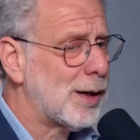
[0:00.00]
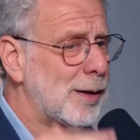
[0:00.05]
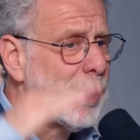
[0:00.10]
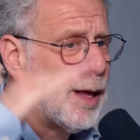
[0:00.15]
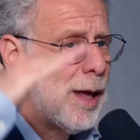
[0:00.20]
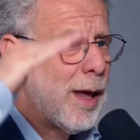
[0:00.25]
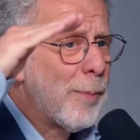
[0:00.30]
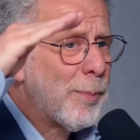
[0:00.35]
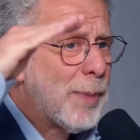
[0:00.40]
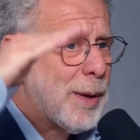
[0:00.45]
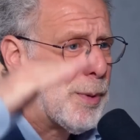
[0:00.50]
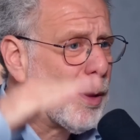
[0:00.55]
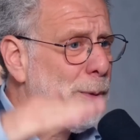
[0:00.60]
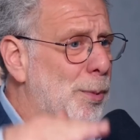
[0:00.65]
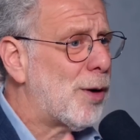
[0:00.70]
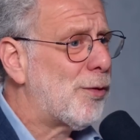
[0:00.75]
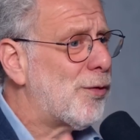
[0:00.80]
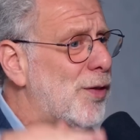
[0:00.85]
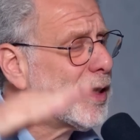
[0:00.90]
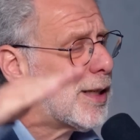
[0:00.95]
right, people are
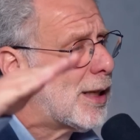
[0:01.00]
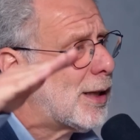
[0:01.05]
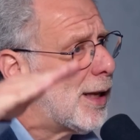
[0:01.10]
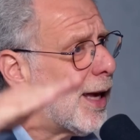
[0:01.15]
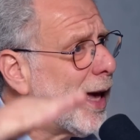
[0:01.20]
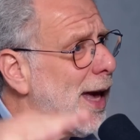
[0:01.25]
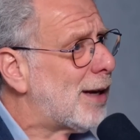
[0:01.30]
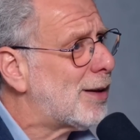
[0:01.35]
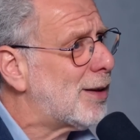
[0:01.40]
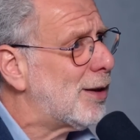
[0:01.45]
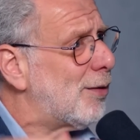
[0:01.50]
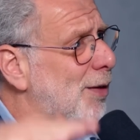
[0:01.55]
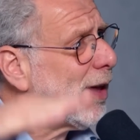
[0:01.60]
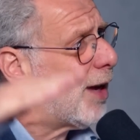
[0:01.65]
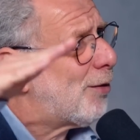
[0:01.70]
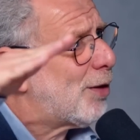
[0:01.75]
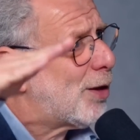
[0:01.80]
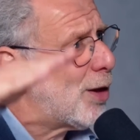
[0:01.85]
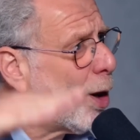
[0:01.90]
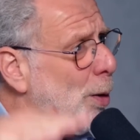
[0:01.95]
more physically active. They
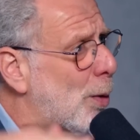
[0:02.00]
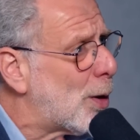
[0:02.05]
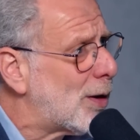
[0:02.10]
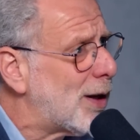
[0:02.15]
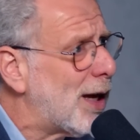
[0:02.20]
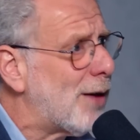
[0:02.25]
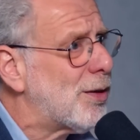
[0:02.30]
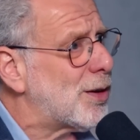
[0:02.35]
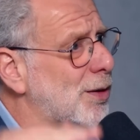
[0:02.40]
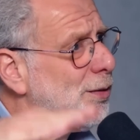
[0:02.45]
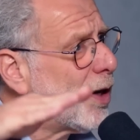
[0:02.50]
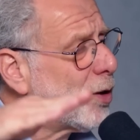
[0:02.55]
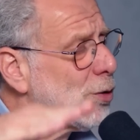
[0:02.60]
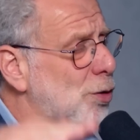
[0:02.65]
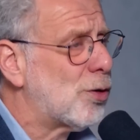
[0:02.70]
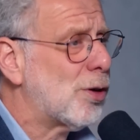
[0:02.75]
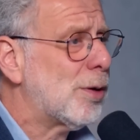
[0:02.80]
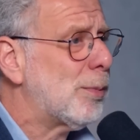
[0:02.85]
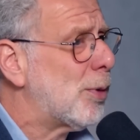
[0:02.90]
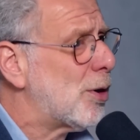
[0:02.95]
have lower levels of
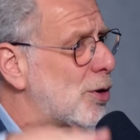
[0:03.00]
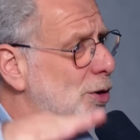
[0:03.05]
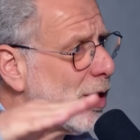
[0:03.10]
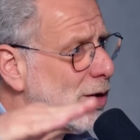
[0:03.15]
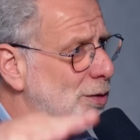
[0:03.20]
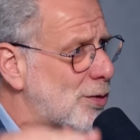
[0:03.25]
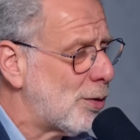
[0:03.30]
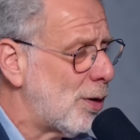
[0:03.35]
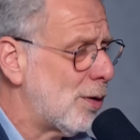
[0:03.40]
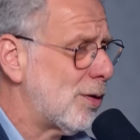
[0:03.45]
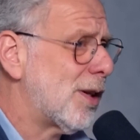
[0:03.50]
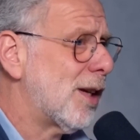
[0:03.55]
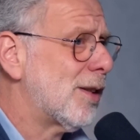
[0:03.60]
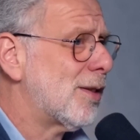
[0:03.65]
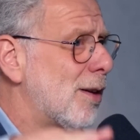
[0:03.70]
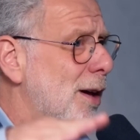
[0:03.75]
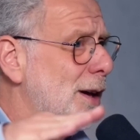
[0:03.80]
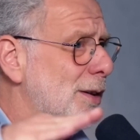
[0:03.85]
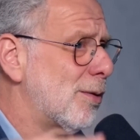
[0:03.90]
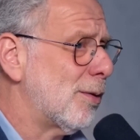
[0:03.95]
estrogen, progesterone,
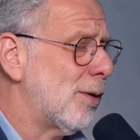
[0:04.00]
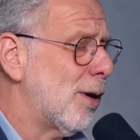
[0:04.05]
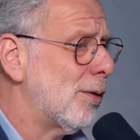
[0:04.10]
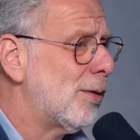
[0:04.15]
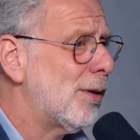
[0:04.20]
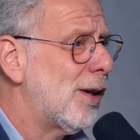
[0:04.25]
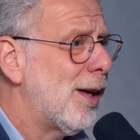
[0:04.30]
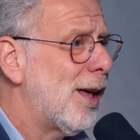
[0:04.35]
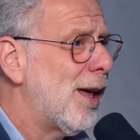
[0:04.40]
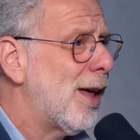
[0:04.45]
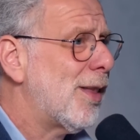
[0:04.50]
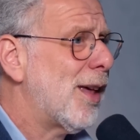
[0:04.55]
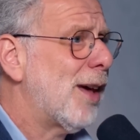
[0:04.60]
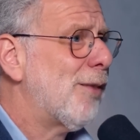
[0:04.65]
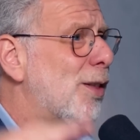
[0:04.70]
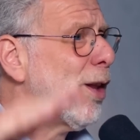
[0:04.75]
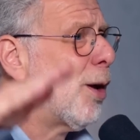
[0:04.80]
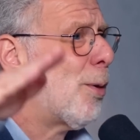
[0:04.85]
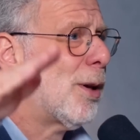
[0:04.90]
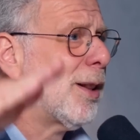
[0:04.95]
testosterone. They
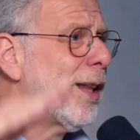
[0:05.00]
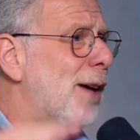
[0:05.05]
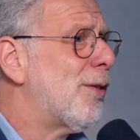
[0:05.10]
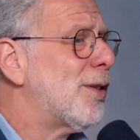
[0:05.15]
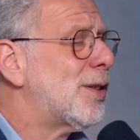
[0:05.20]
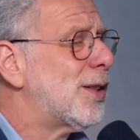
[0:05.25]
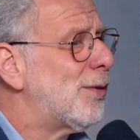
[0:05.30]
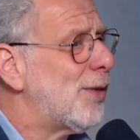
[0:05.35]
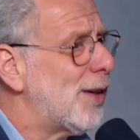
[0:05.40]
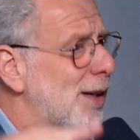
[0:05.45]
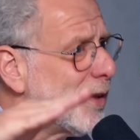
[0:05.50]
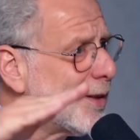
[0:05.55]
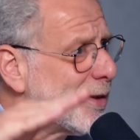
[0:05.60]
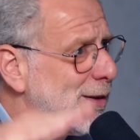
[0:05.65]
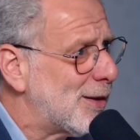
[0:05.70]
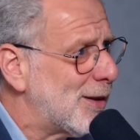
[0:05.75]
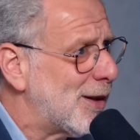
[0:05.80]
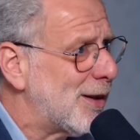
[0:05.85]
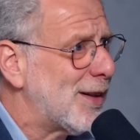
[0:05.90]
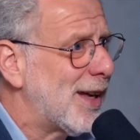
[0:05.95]
have lower levels of
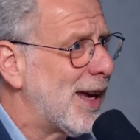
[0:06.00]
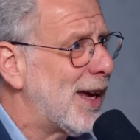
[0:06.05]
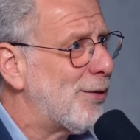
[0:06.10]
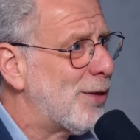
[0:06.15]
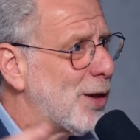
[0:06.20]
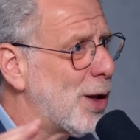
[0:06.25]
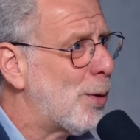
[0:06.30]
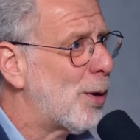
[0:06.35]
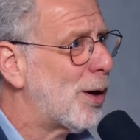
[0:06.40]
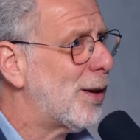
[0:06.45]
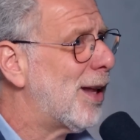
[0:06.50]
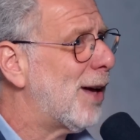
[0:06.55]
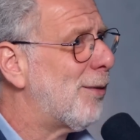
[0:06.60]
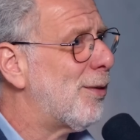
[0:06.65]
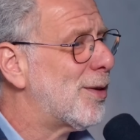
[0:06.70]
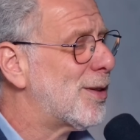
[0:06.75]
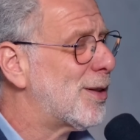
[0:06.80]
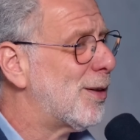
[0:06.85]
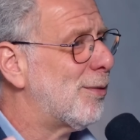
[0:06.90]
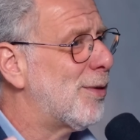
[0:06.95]
insulin. They have lower
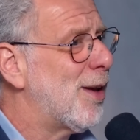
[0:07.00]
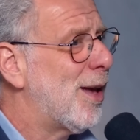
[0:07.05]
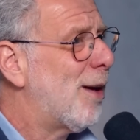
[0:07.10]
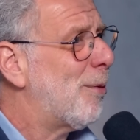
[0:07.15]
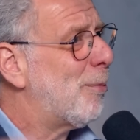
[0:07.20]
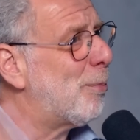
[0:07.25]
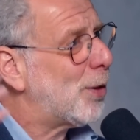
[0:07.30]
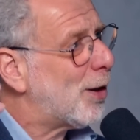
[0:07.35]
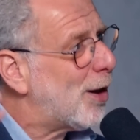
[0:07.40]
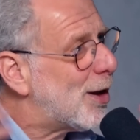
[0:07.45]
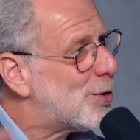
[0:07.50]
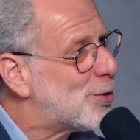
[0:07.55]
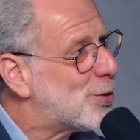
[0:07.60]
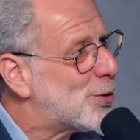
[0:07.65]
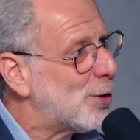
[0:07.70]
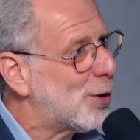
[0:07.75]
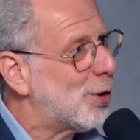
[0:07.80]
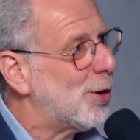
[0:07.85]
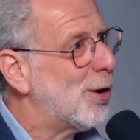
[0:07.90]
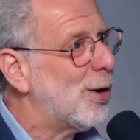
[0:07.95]
levels of blood
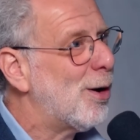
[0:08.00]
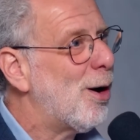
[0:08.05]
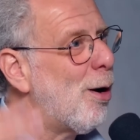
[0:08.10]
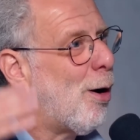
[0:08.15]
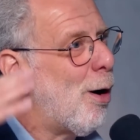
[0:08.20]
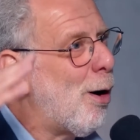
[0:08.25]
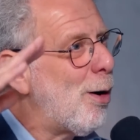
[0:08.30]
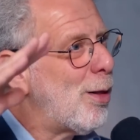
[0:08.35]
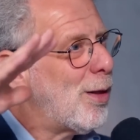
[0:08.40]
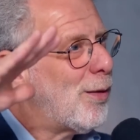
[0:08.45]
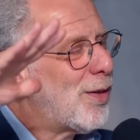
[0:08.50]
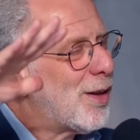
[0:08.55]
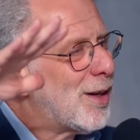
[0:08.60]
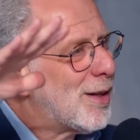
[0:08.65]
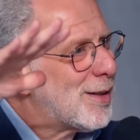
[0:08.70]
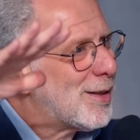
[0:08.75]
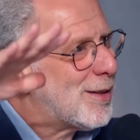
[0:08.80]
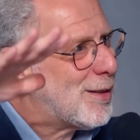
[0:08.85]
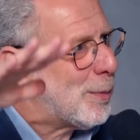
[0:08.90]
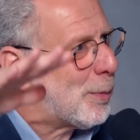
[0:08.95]
sugar. All of
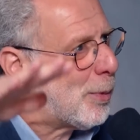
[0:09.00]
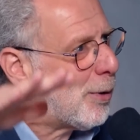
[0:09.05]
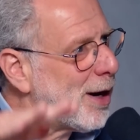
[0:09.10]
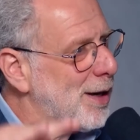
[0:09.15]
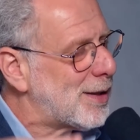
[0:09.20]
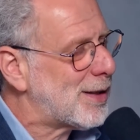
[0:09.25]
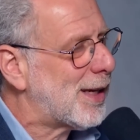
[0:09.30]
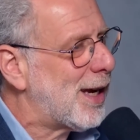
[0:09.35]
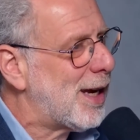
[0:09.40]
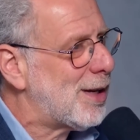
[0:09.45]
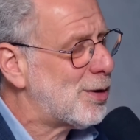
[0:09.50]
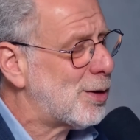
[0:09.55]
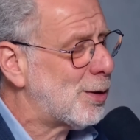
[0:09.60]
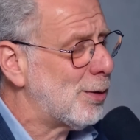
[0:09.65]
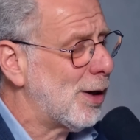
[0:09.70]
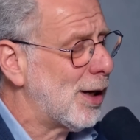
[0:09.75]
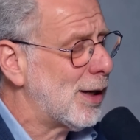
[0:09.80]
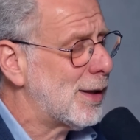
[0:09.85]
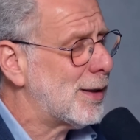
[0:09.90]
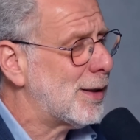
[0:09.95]
these depress cancer
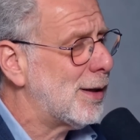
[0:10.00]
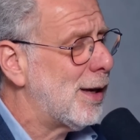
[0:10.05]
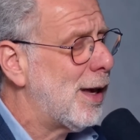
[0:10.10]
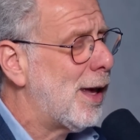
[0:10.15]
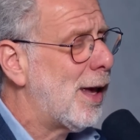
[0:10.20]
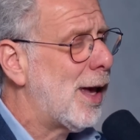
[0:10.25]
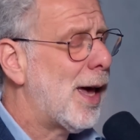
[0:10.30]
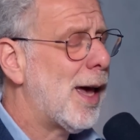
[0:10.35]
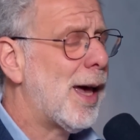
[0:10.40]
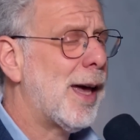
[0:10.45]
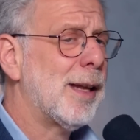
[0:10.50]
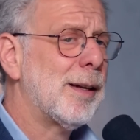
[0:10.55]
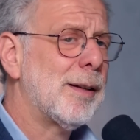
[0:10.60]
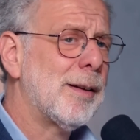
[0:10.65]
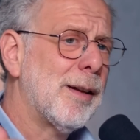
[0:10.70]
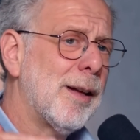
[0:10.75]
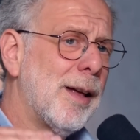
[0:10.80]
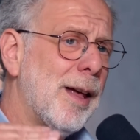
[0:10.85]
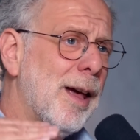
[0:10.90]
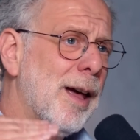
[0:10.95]
rates.
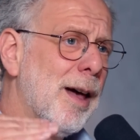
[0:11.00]
And